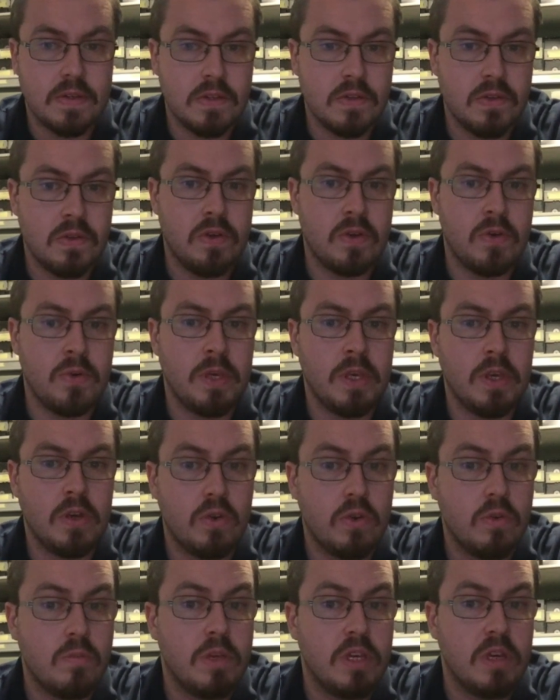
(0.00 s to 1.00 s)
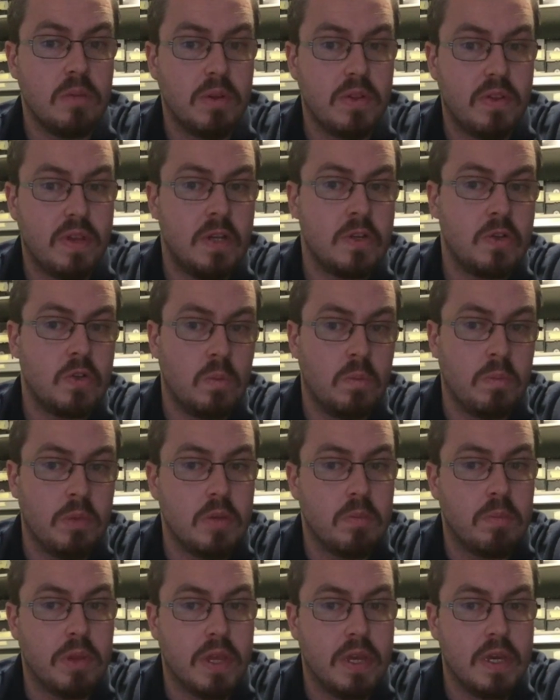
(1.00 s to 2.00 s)
So he could be a potential
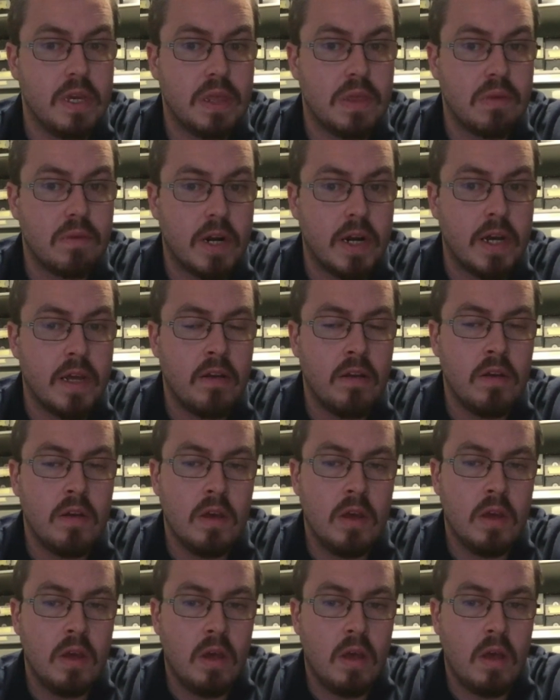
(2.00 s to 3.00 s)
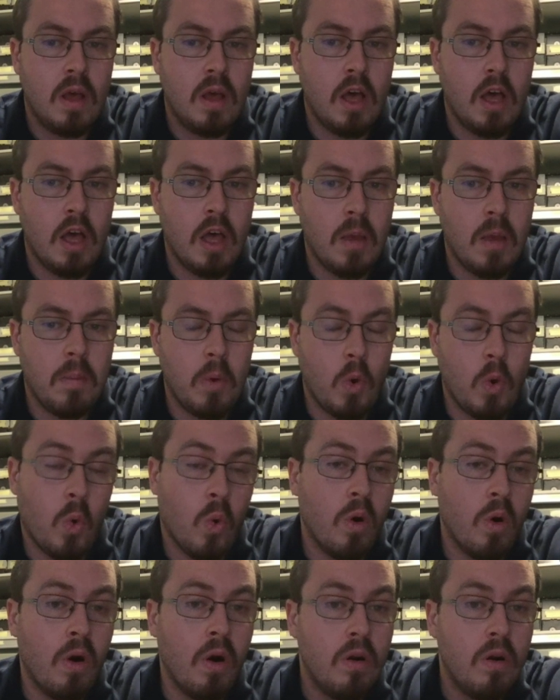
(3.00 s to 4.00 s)
big play threat. Um,
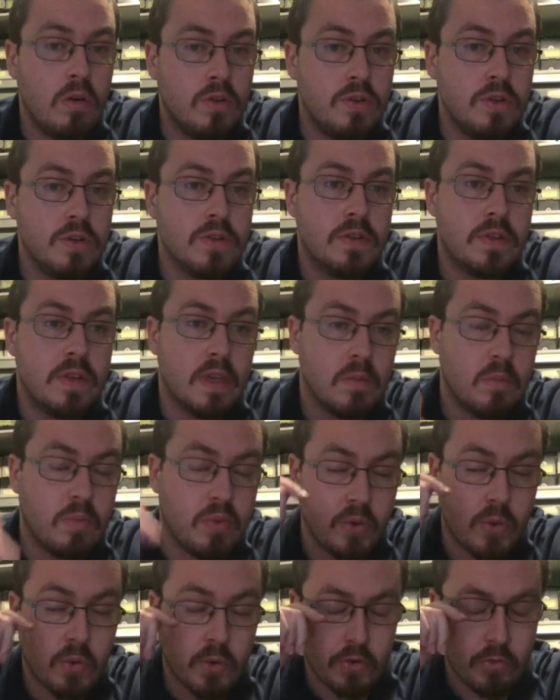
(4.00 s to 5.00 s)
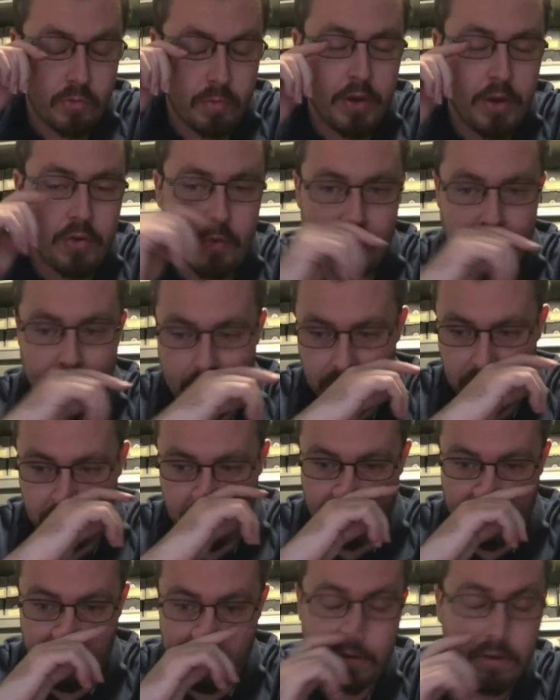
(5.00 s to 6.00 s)
or just a pure special teams
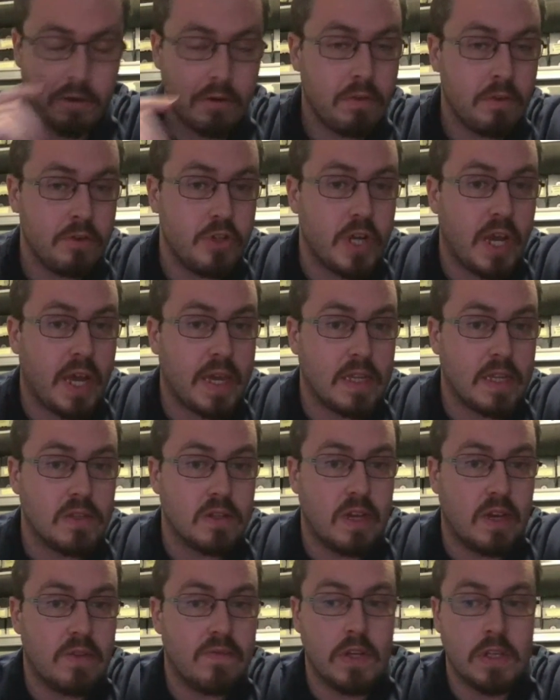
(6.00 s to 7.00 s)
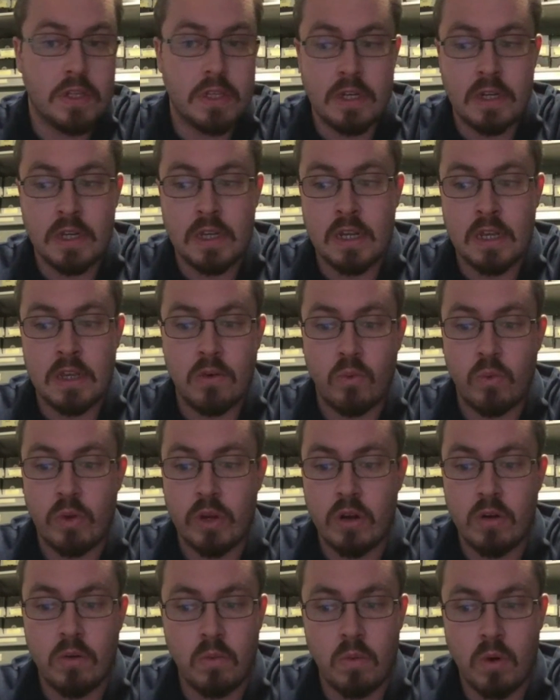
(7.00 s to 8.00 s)
returner. The Giants definitely need it. We
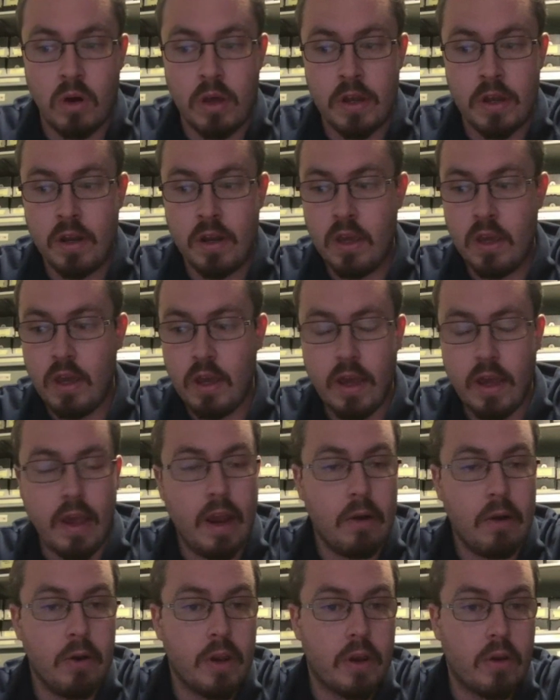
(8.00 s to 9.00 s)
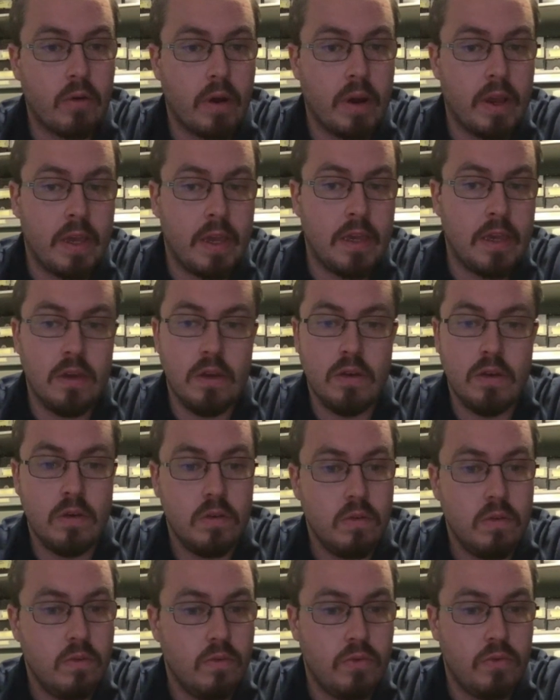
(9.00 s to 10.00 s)
don't want Eric Gray
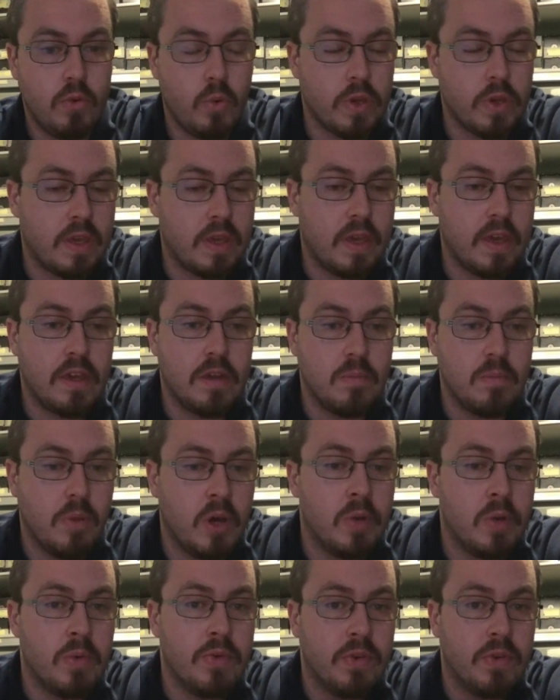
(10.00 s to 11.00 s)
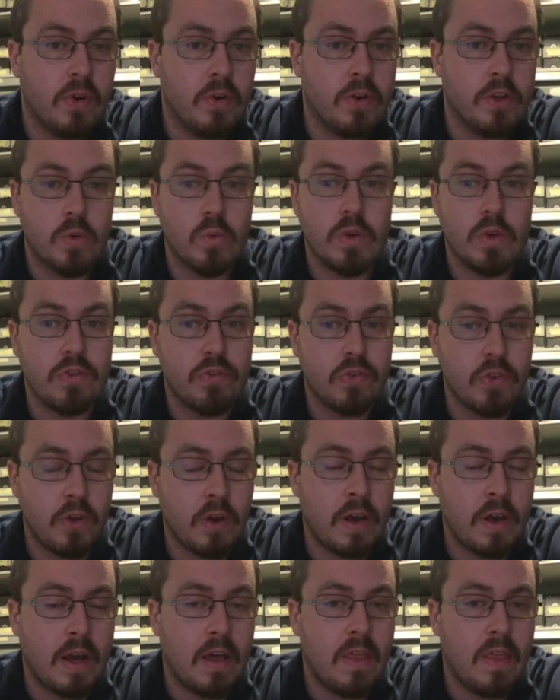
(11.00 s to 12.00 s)
doing kick and punt returning. We saw
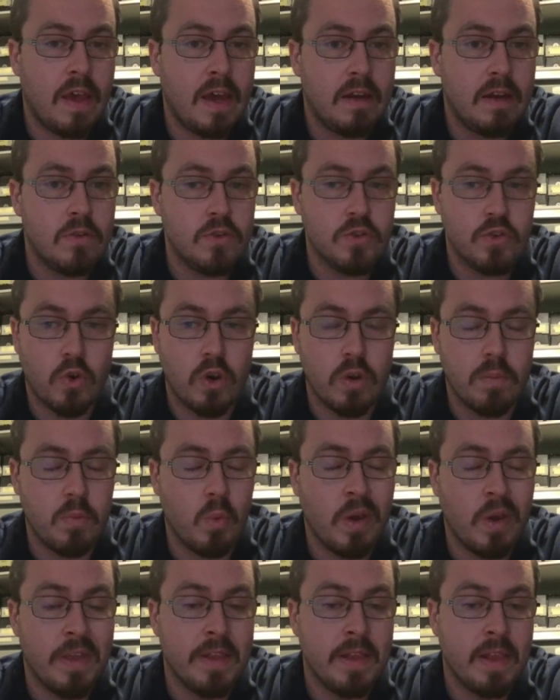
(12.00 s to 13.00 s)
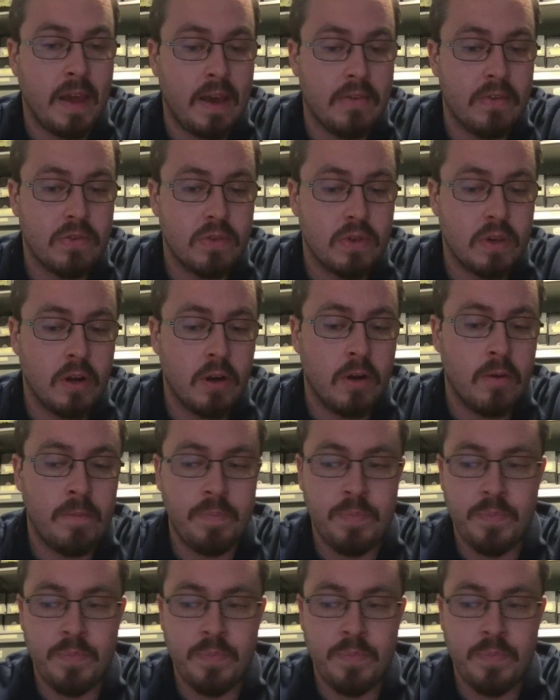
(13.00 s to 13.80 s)
how that script went last year.